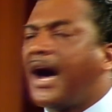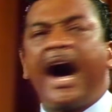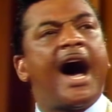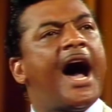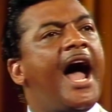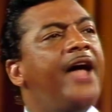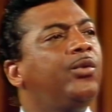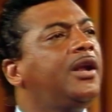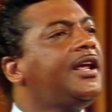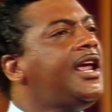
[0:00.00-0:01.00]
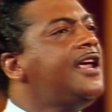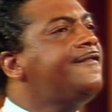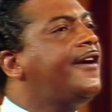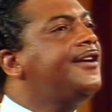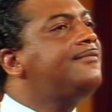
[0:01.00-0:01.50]
I will
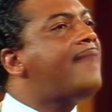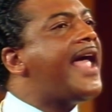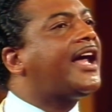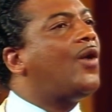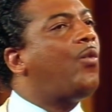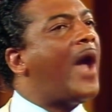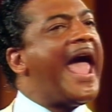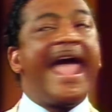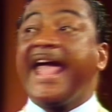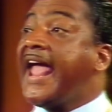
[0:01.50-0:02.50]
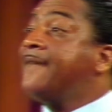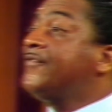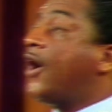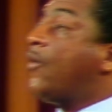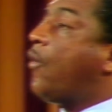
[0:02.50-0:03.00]
even make a way in the